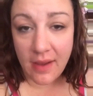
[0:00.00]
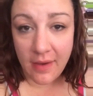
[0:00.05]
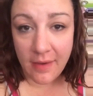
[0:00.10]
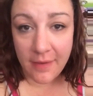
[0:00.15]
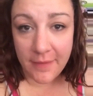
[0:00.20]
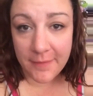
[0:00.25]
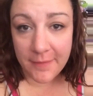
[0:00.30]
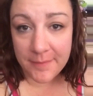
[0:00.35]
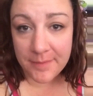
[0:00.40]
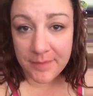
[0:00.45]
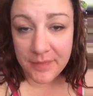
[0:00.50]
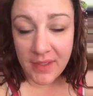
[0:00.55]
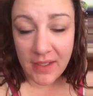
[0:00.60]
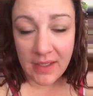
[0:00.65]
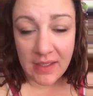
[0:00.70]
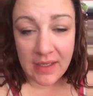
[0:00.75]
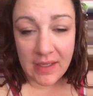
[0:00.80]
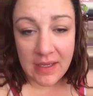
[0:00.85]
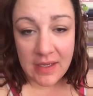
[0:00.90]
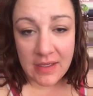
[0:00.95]
Um,
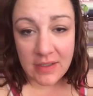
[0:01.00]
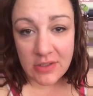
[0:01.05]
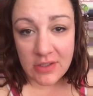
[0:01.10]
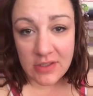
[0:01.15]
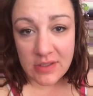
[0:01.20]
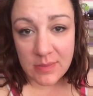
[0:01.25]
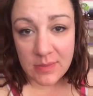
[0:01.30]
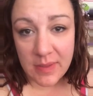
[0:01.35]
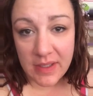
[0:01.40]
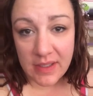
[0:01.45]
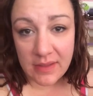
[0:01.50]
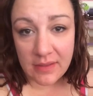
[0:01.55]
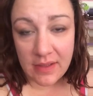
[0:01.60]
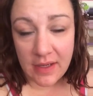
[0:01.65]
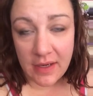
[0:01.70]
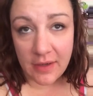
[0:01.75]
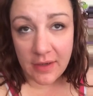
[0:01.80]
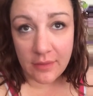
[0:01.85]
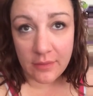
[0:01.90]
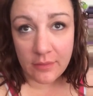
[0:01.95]
she's been
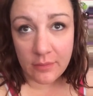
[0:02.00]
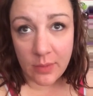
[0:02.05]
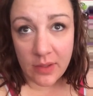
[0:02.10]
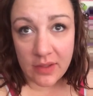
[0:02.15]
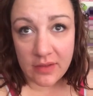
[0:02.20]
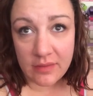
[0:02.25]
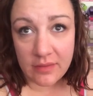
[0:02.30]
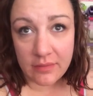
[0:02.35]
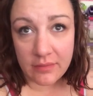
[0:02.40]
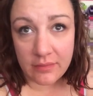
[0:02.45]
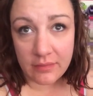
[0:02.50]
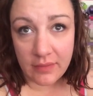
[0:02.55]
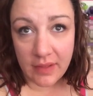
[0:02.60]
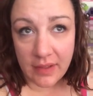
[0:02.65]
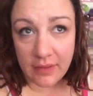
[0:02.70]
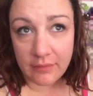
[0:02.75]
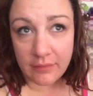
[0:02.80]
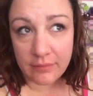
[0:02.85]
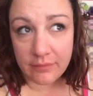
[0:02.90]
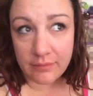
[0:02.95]
there with
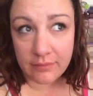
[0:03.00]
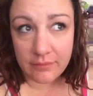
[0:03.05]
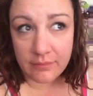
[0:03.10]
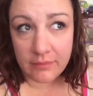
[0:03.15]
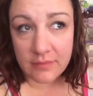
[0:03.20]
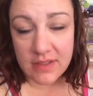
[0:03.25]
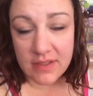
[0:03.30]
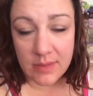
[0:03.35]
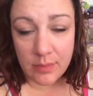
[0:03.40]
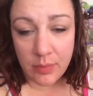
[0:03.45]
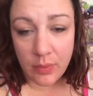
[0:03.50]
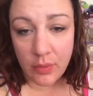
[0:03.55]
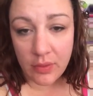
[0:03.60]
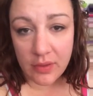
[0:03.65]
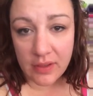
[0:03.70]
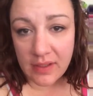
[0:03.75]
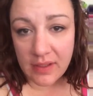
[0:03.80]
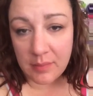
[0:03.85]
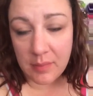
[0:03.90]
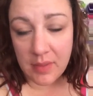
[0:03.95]
like
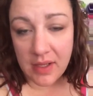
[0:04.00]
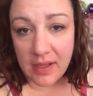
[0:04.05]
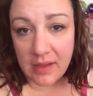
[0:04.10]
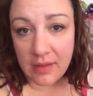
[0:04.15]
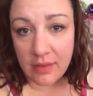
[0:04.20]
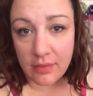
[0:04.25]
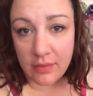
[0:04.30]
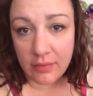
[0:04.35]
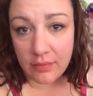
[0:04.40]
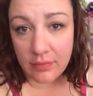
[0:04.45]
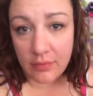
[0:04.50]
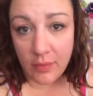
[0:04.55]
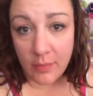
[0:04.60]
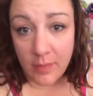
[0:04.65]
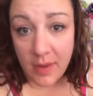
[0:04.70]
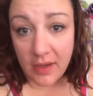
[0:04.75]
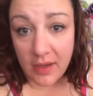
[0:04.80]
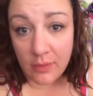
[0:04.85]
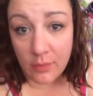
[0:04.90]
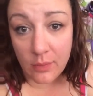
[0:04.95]
supporting me no
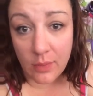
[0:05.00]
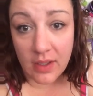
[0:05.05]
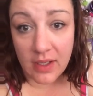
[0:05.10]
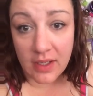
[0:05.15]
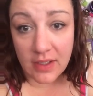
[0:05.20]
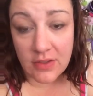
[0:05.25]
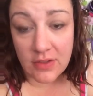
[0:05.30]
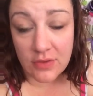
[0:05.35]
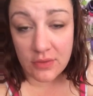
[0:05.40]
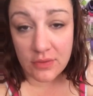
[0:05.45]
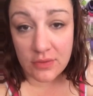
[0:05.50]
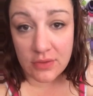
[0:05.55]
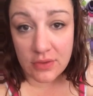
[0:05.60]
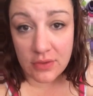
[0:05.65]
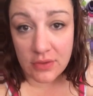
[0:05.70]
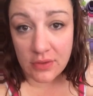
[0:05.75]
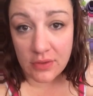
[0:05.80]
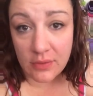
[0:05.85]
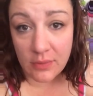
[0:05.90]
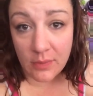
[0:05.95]
matter what I choose
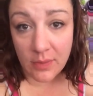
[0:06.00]
to do,